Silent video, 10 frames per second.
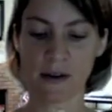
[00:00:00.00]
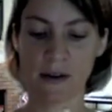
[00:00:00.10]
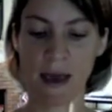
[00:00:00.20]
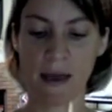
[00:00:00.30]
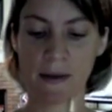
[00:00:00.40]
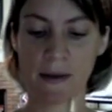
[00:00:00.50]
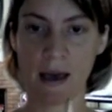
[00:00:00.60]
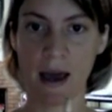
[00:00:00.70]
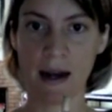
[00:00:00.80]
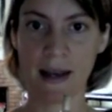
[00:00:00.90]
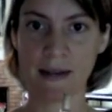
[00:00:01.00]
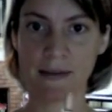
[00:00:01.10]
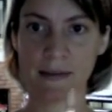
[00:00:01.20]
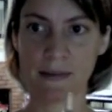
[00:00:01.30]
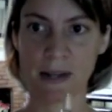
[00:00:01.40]
Okay, got it?
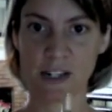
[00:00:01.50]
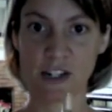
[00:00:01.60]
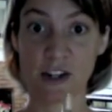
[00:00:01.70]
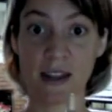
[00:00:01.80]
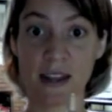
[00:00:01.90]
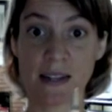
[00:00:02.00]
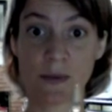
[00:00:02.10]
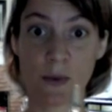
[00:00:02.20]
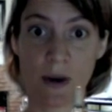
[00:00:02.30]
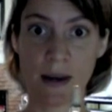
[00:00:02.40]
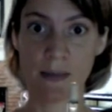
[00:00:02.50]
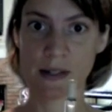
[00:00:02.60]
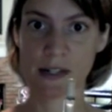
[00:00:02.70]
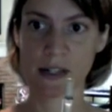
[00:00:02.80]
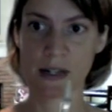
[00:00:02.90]
Make sure you got that right
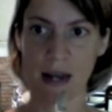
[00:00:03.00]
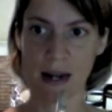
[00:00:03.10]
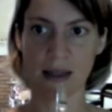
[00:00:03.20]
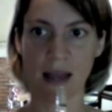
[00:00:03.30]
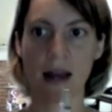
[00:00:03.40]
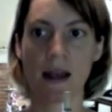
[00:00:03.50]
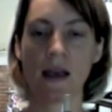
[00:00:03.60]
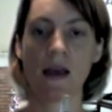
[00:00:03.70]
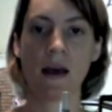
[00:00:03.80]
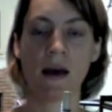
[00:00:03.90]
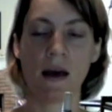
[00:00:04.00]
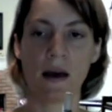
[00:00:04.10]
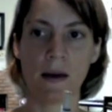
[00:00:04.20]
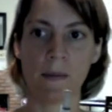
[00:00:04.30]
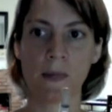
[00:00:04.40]
position. Got to get that.
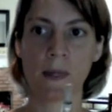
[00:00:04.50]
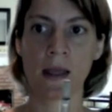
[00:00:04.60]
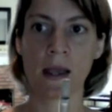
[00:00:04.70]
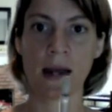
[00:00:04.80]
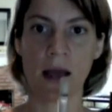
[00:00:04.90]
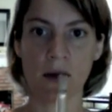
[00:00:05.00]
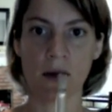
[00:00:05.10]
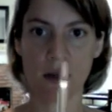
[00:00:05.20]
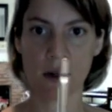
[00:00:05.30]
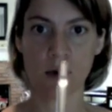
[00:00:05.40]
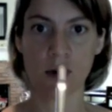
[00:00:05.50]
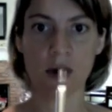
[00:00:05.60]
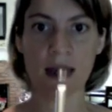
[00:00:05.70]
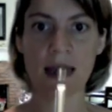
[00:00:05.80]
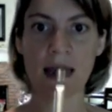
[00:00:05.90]
Now, the new note
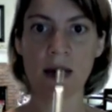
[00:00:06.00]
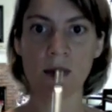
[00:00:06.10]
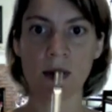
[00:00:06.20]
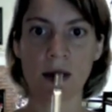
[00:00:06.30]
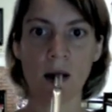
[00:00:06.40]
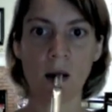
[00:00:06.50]
E, here we go.